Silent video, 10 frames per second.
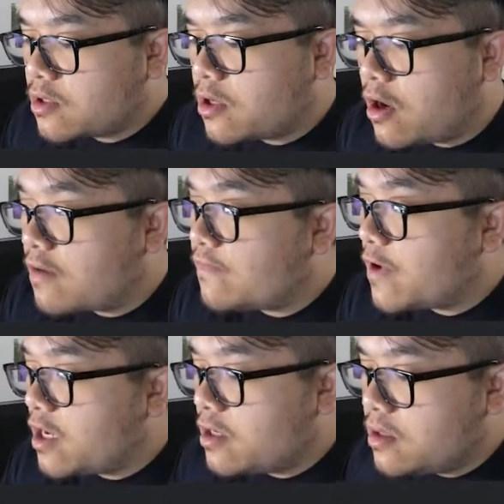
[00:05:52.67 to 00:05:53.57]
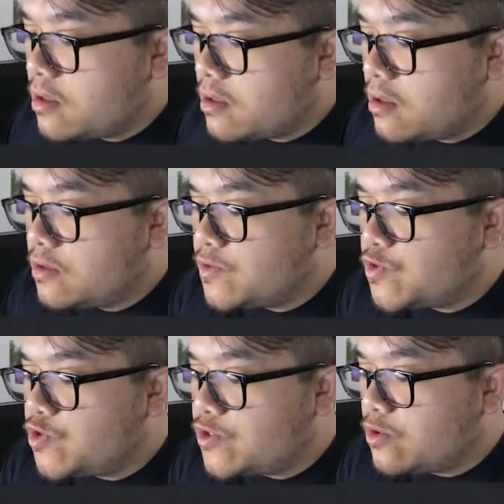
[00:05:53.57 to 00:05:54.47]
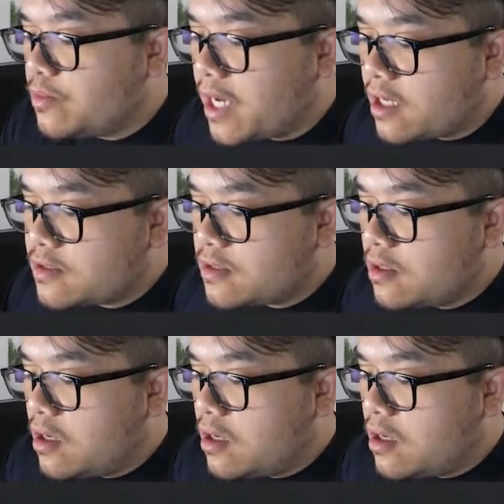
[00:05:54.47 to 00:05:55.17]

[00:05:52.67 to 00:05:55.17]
Carvanha. Zubat.